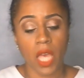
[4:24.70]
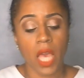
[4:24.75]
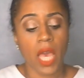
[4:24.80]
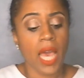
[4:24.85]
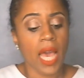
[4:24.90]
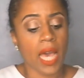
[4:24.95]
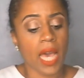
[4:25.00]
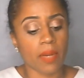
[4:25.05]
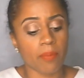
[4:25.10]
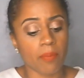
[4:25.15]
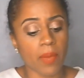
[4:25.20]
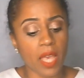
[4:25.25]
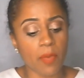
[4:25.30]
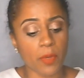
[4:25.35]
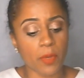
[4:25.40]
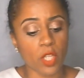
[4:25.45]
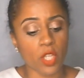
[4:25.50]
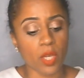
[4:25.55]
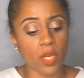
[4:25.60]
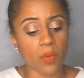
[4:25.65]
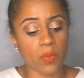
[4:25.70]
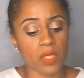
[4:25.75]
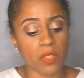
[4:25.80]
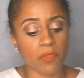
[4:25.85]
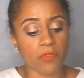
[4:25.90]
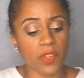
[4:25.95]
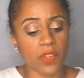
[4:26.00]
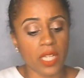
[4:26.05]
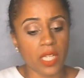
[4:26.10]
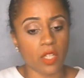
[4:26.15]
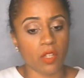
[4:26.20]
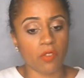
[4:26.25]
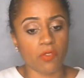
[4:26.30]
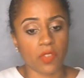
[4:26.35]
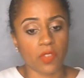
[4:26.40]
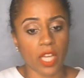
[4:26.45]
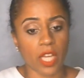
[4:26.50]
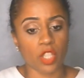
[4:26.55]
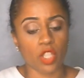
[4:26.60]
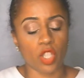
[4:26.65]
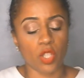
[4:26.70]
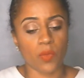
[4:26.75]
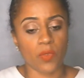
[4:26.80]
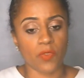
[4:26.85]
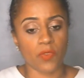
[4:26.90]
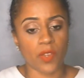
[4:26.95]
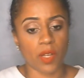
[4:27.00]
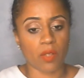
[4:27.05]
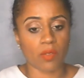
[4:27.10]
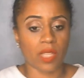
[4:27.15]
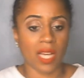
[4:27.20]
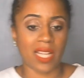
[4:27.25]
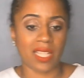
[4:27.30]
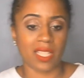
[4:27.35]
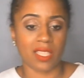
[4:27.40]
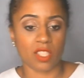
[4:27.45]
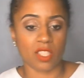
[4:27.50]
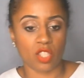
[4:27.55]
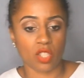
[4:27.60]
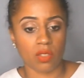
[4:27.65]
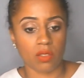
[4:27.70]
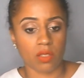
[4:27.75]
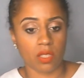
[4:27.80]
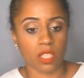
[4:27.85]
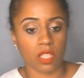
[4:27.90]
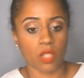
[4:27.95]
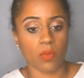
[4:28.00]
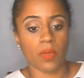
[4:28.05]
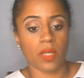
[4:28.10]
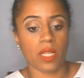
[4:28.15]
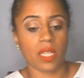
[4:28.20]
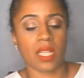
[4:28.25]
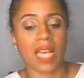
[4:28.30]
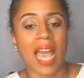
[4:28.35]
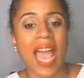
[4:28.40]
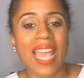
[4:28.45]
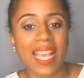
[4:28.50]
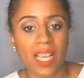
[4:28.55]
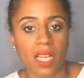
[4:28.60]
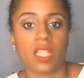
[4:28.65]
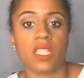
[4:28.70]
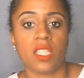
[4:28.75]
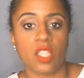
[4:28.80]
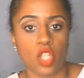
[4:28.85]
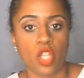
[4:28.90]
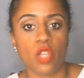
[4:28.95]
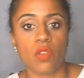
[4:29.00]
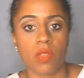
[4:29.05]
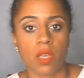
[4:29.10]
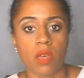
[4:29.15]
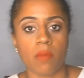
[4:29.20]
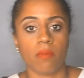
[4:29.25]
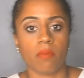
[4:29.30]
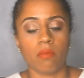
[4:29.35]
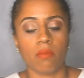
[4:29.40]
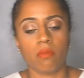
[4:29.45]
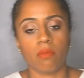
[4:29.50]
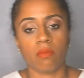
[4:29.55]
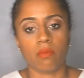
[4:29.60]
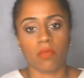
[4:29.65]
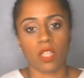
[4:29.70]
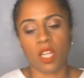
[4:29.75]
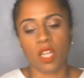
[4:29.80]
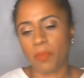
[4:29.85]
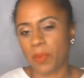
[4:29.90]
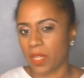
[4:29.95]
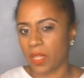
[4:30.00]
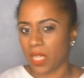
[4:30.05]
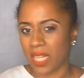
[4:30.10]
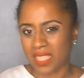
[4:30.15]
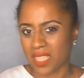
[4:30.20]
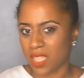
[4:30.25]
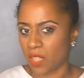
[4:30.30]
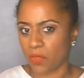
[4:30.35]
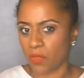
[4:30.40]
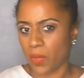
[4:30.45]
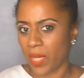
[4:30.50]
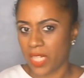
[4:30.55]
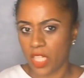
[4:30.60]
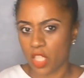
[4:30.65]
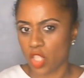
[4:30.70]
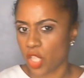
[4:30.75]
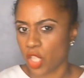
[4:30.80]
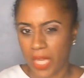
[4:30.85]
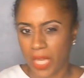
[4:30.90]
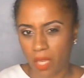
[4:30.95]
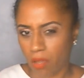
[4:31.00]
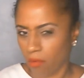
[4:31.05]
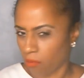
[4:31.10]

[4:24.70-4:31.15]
And maybe it was a feeling of like you felt like you were anchored to them. A bit like devil energy.